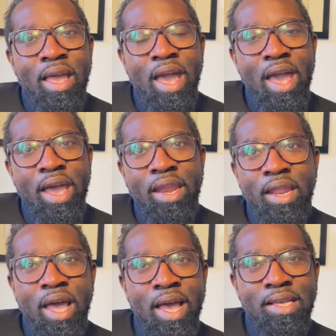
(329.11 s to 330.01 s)
And
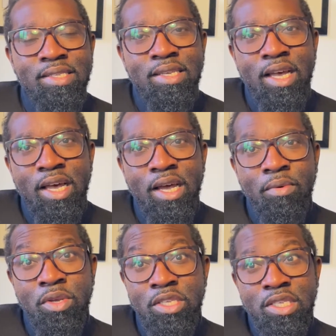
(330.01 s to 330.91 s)
as
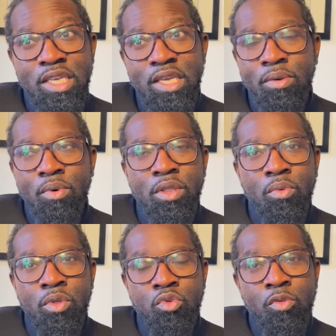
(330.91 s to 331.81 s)
we see with
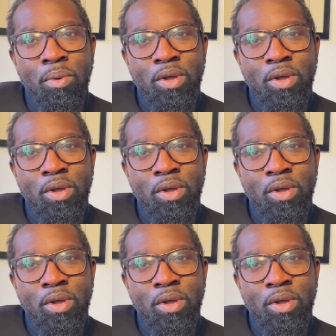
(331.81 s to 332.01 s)
Ruben